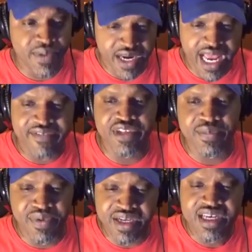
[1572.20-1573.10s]
athlete,
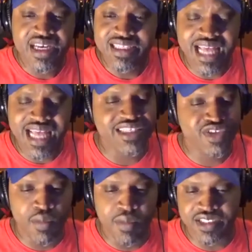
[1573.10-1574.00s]
but not so
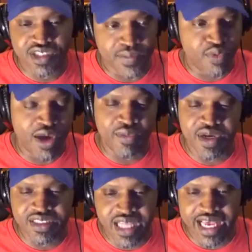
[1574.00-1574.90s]
much to the point where
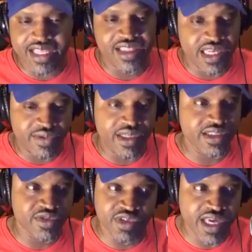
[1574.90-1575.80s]
it's like, literally,
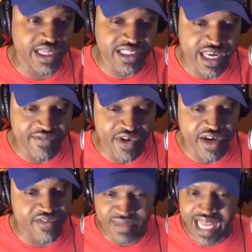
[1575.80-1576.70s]
dude, you can't stay in front of
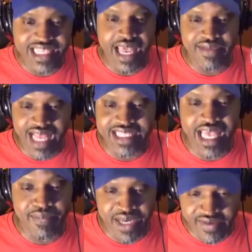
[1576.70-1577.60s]
him. Not
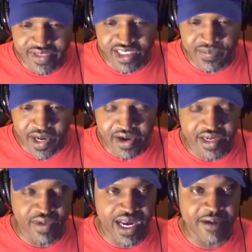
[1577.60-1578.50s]
that big of a disparity,
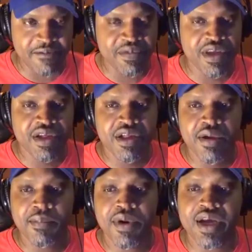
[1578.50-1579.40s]
right?
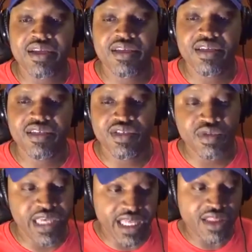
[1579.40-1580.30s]
But you
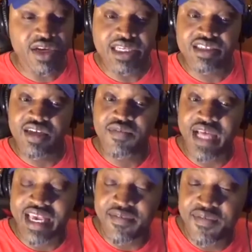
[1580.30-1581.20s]
then look at stuff
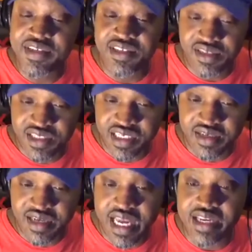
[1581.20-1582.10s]
like efficiency
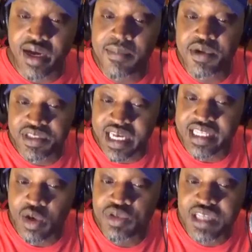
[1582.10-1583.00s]
and numbers and
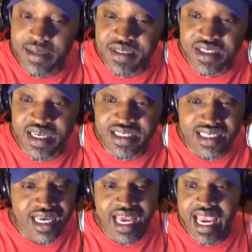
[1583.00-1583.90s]
those types of things,
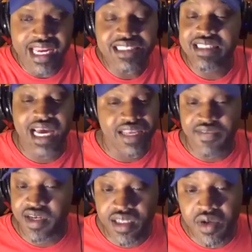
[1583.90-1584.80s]
and it's not
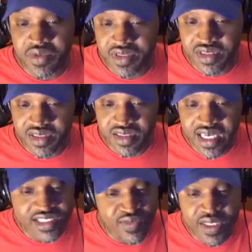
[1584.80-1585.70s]
even close.
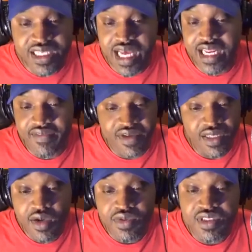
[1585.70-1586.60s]
It's really not even
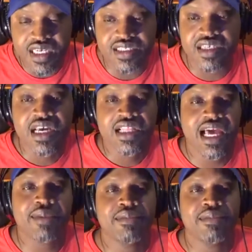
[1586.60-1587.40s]
close. It's like